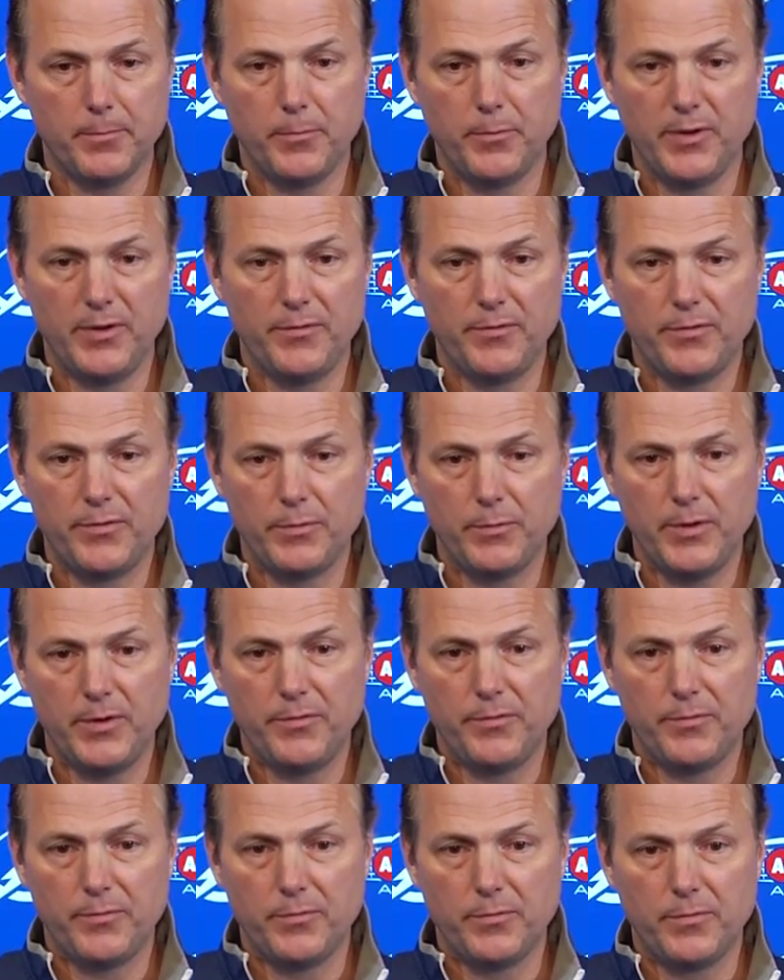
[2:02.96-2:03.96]

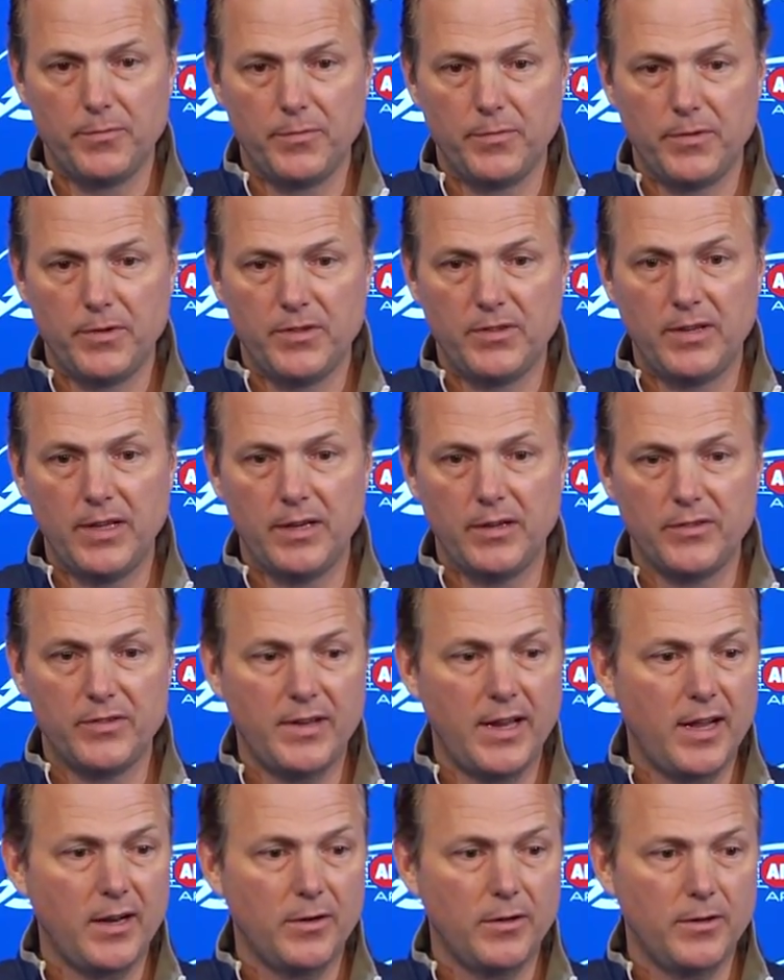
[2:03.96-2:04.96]
we've set a
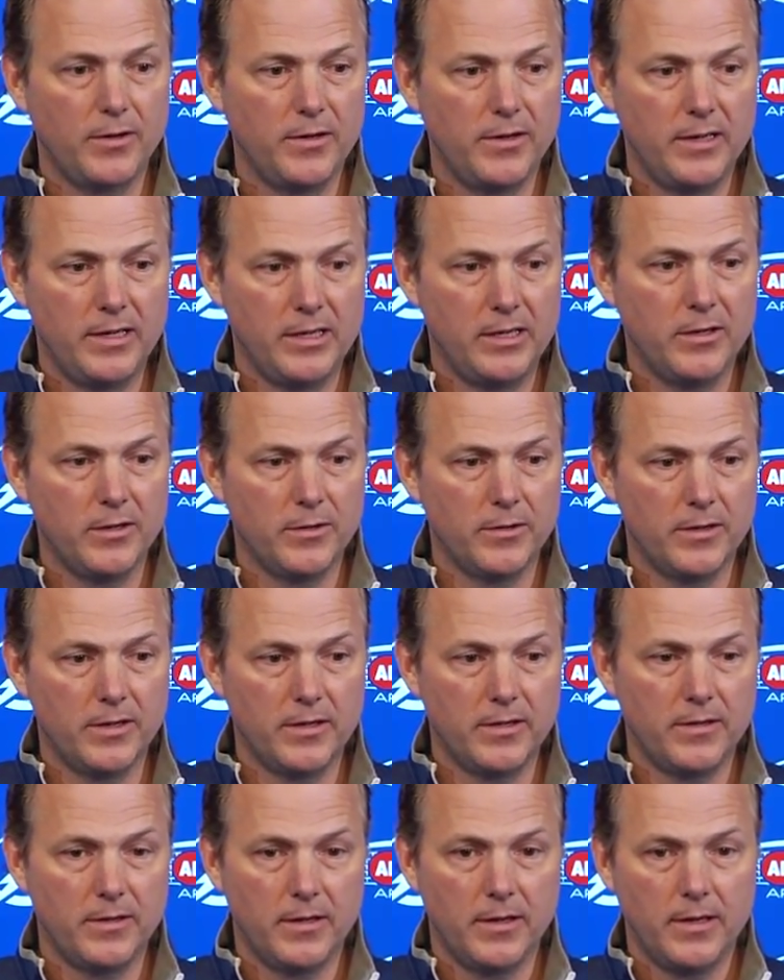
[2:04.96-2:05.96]
standard here
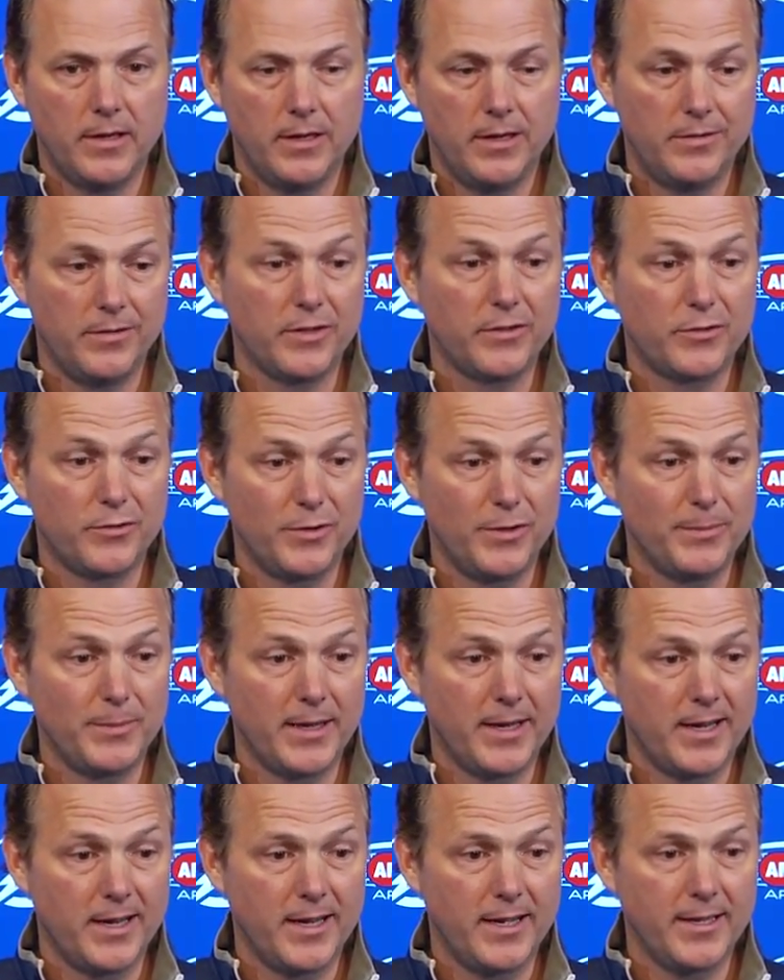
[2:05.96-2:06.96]
that is
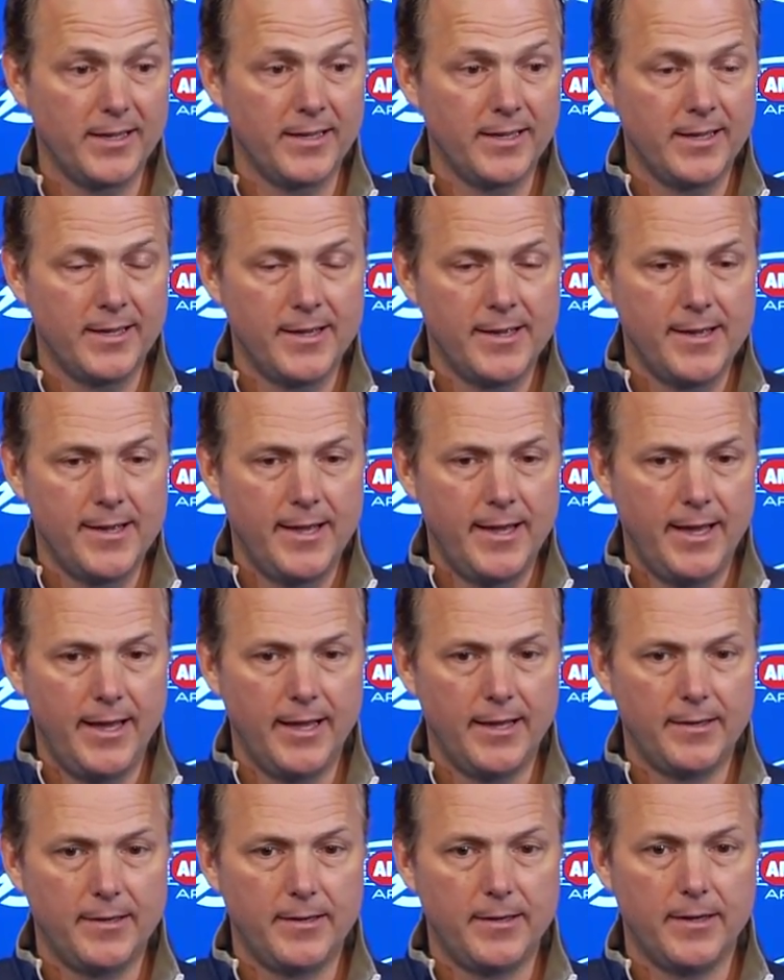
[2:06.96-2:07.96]
extremely high.
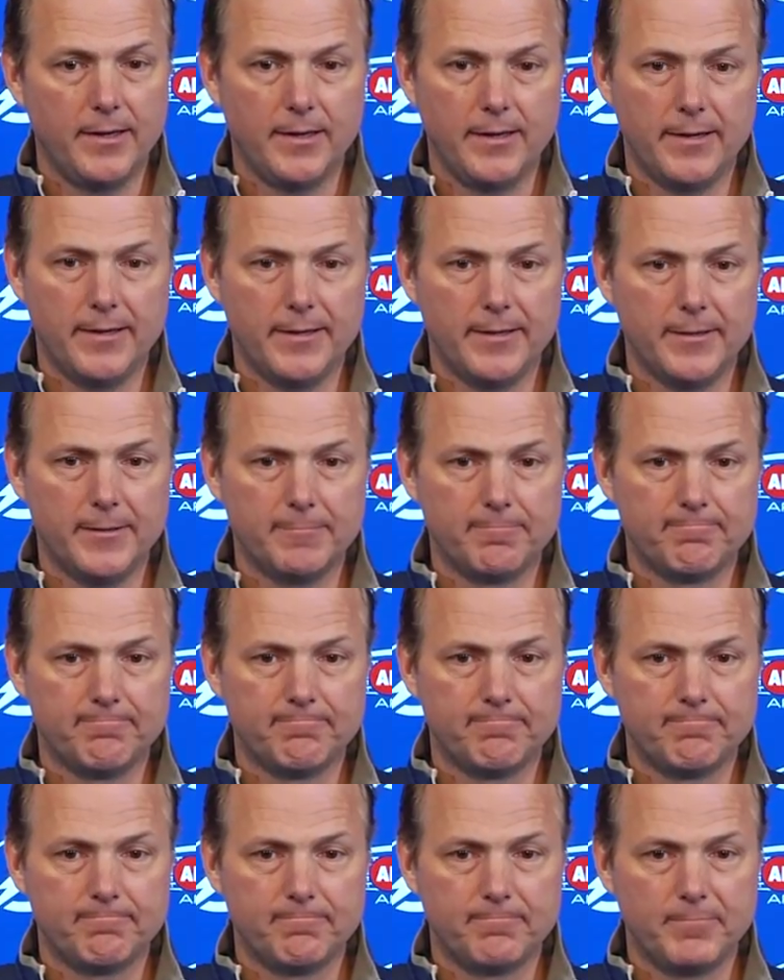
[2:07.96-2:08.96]
And
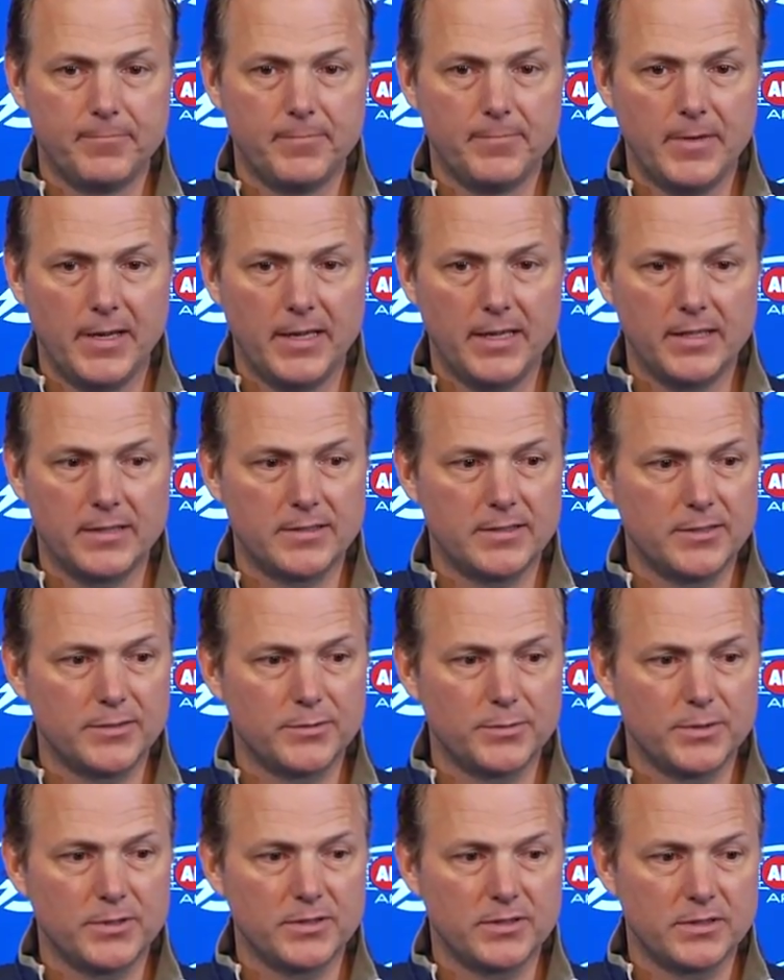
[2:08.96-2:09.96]
I guess
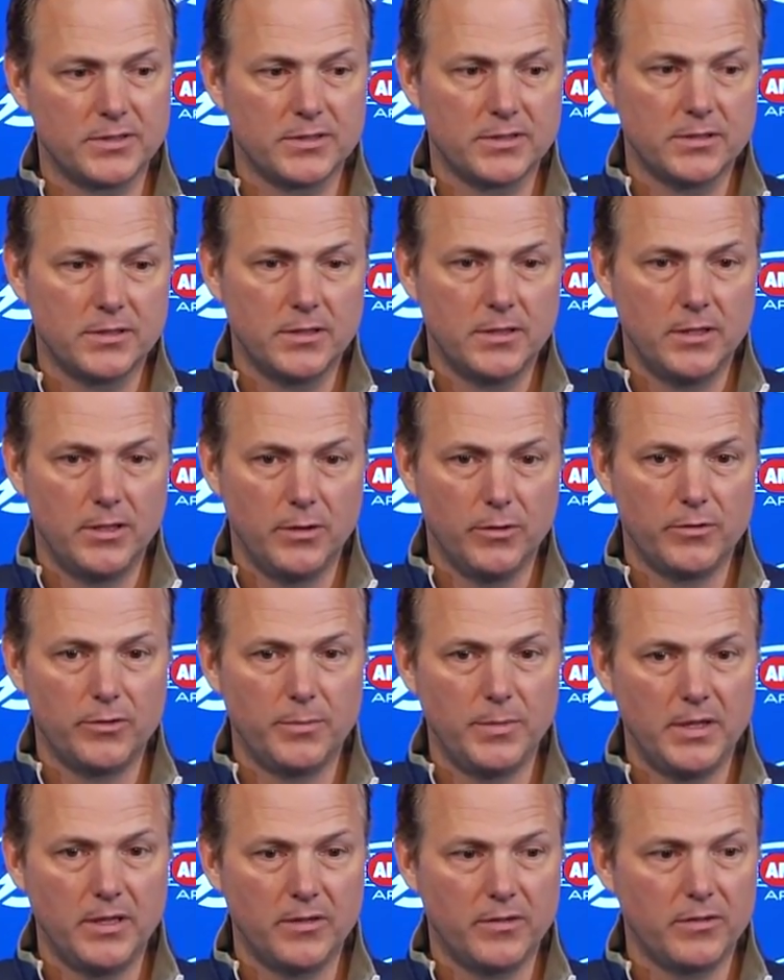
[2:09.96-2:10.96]
this was, you know,
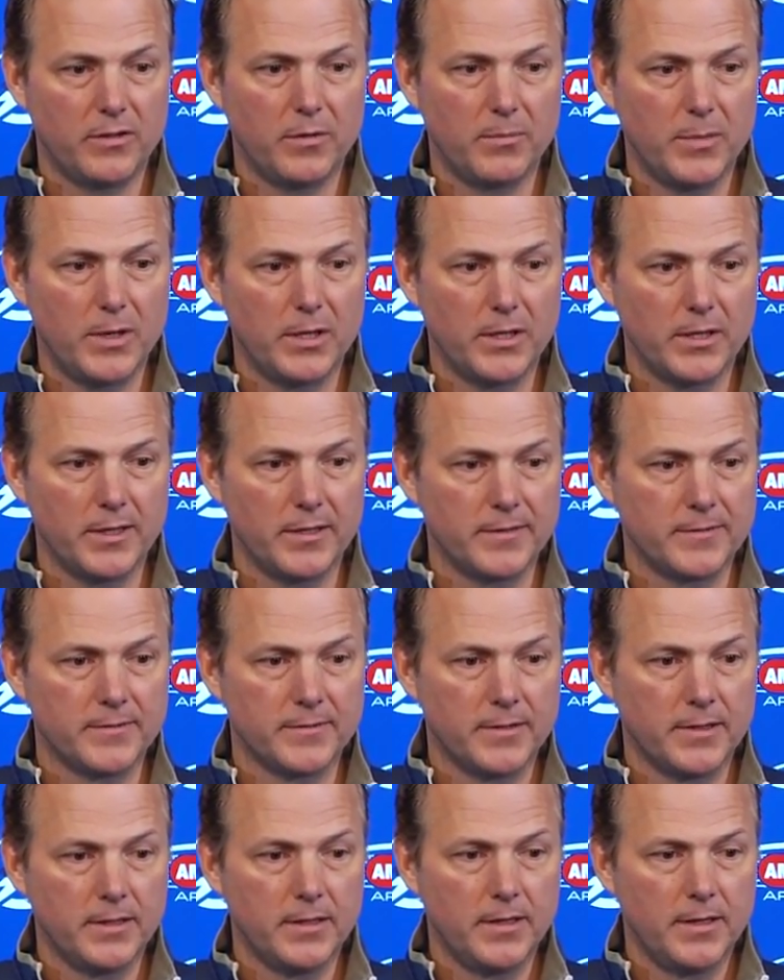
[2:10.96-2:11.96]
to me, this is our mulligan.
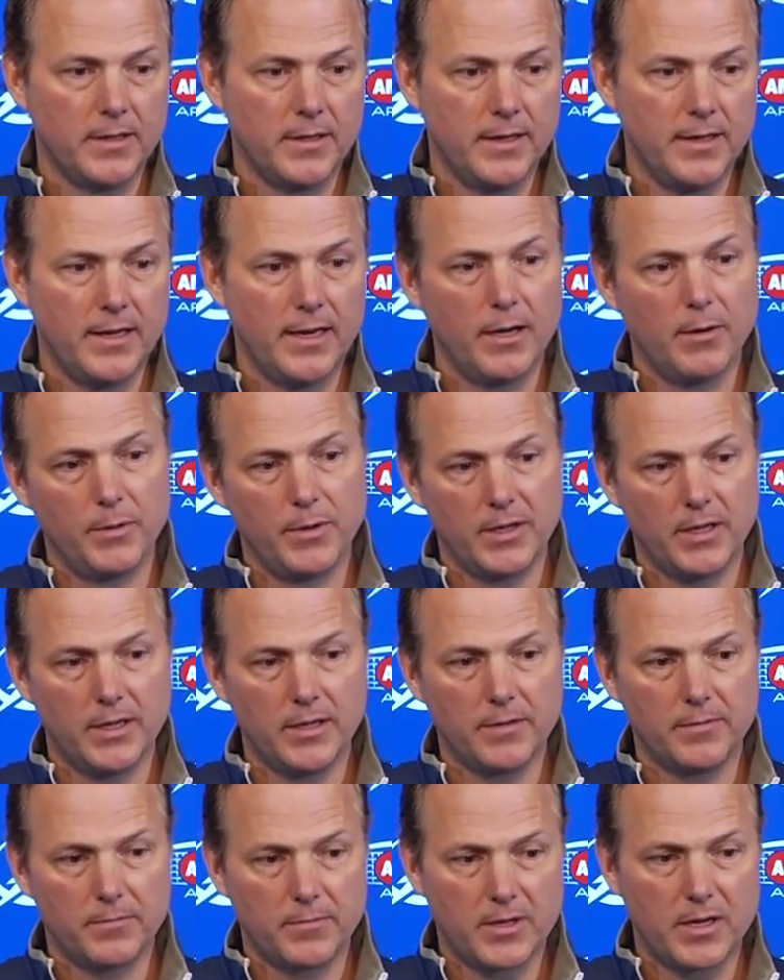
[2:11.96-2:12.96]
And now we got
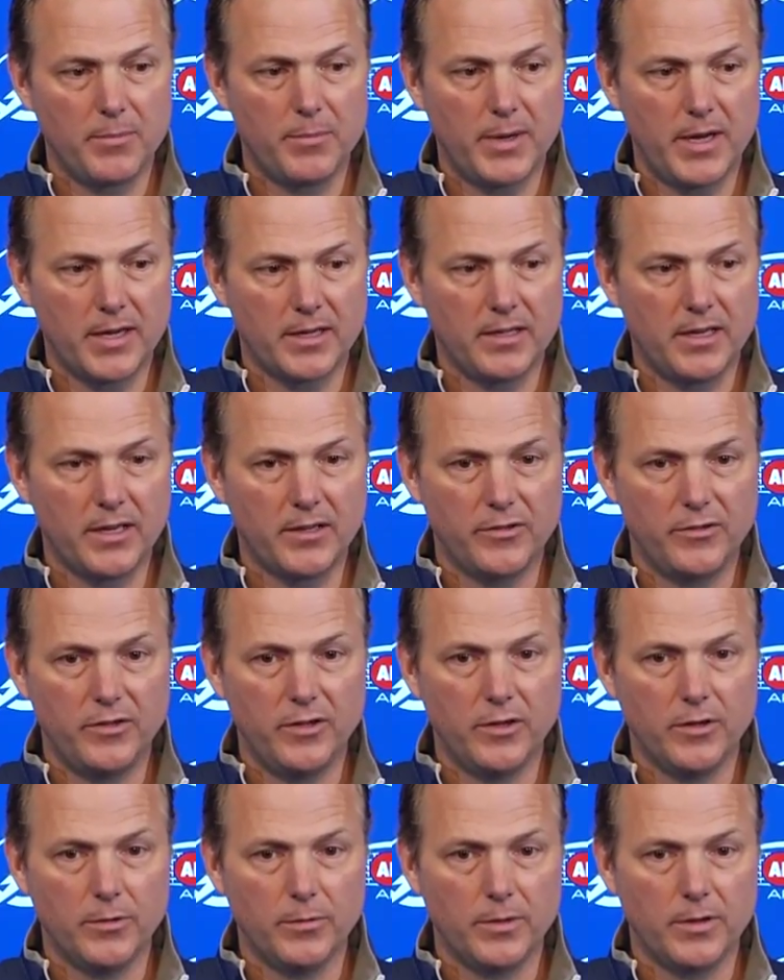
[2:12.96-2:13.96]
to come back next
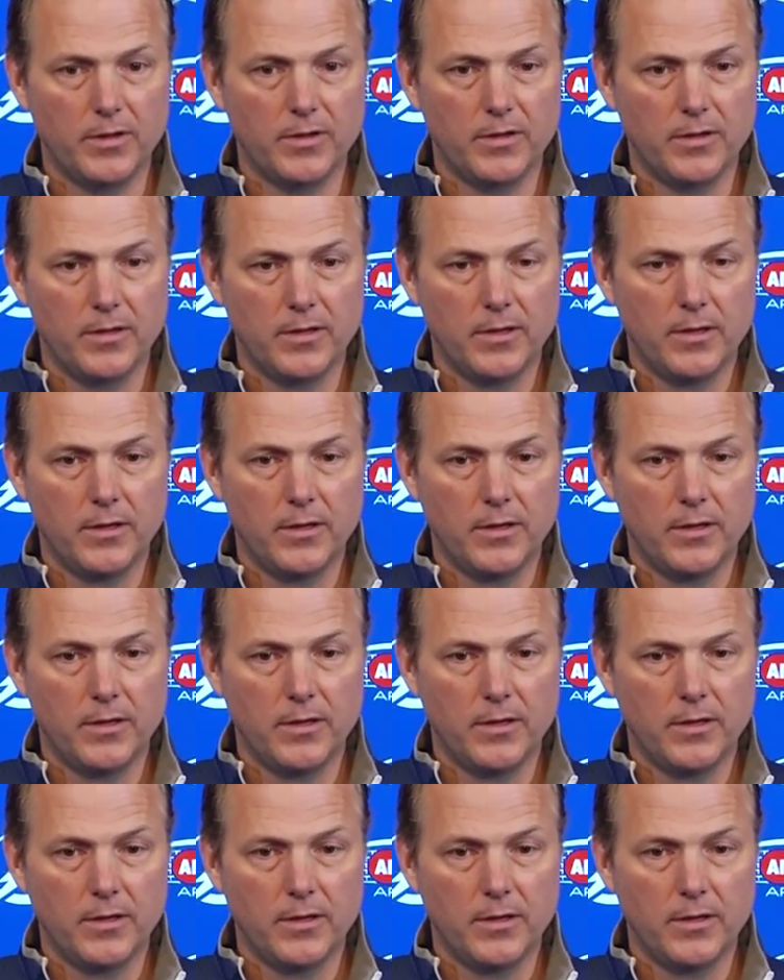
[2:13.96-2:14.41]
year with,